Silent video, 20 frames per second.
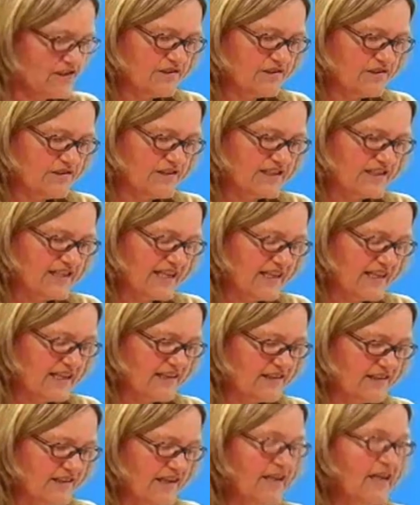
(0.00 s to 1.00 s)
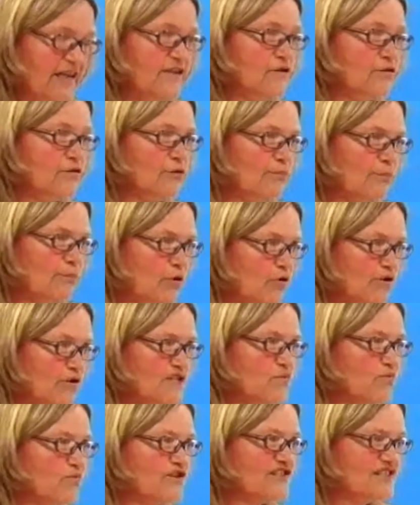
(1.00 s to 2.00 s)
the decade, the
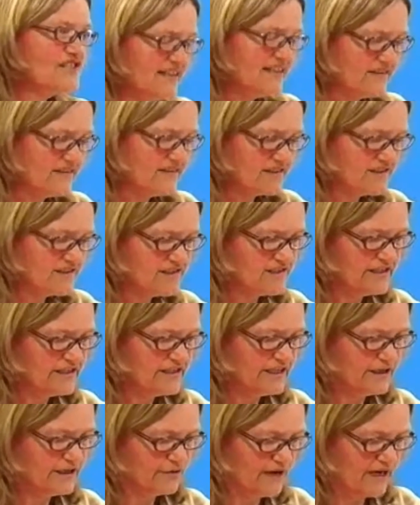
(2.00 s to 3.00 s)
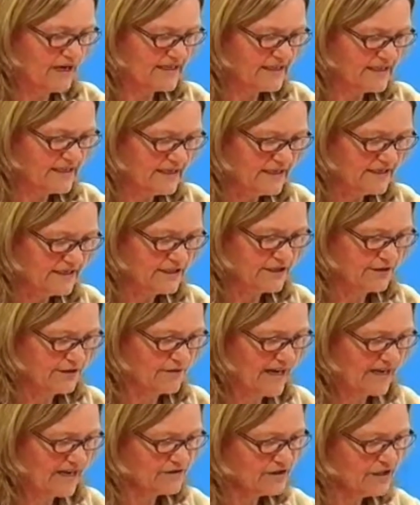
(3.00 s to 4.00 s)
reports were saying this year in, year
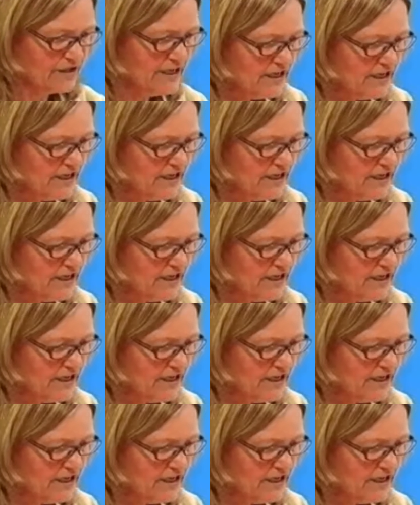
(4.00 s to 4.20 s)
out.